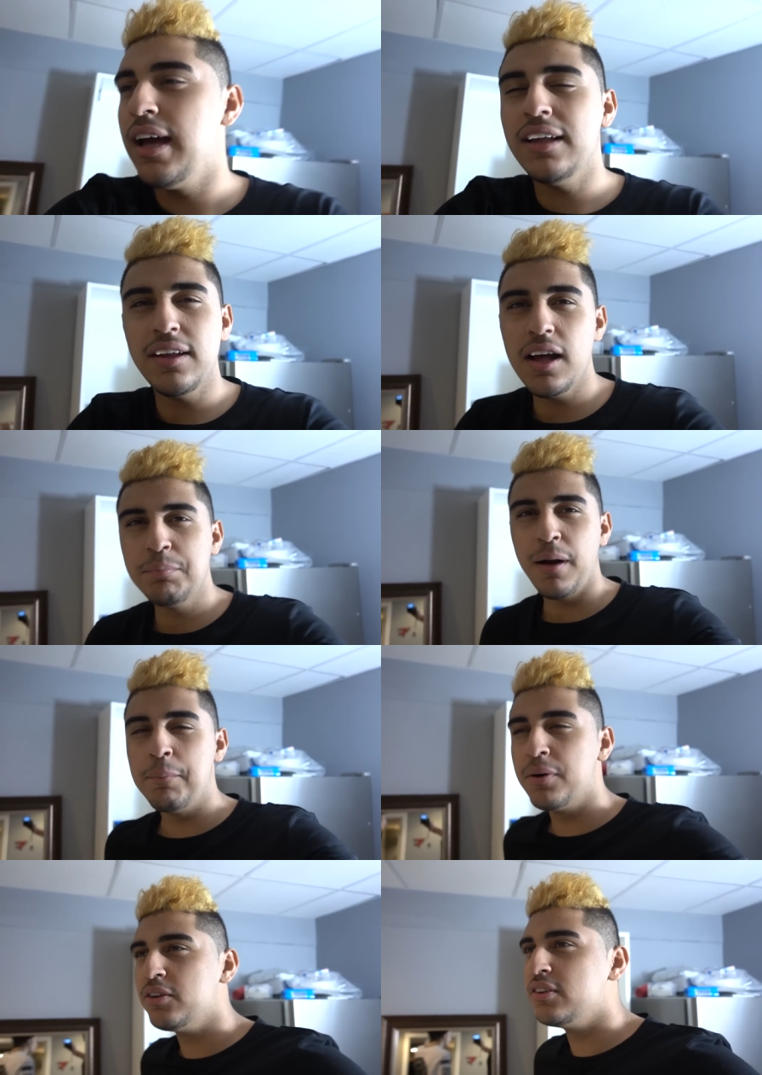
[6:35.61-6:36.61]
I saw a, a
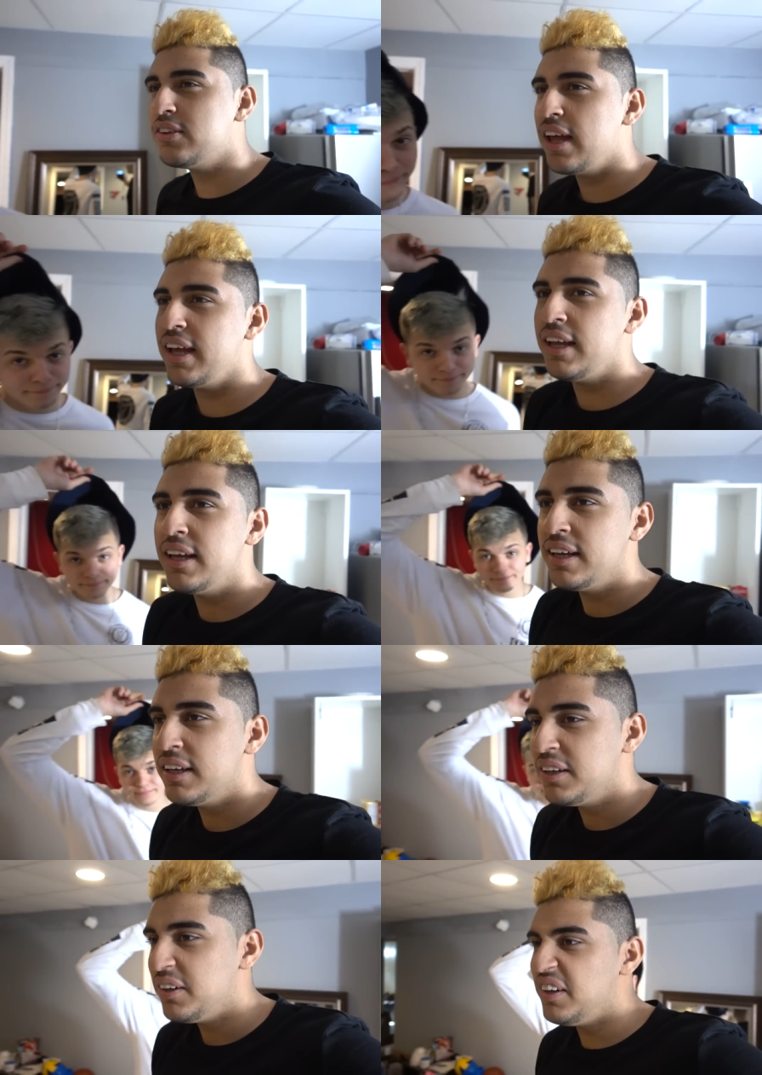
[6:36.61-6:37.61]
person on. say,
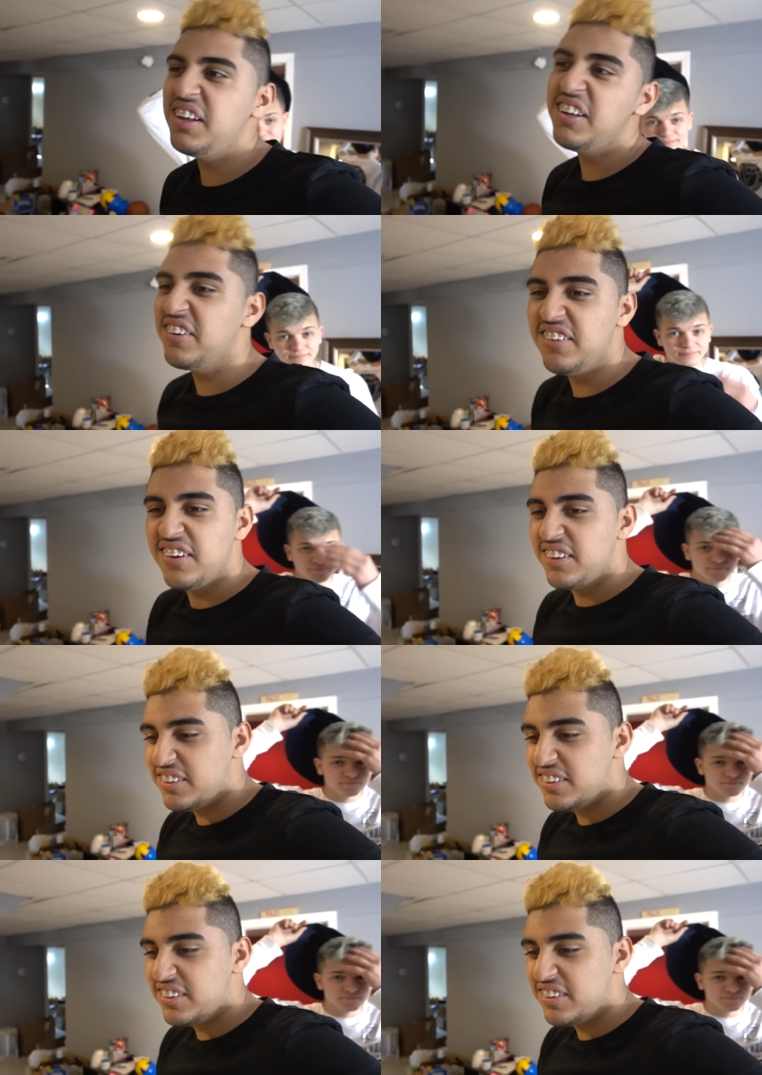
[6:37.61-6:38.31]
"Oh,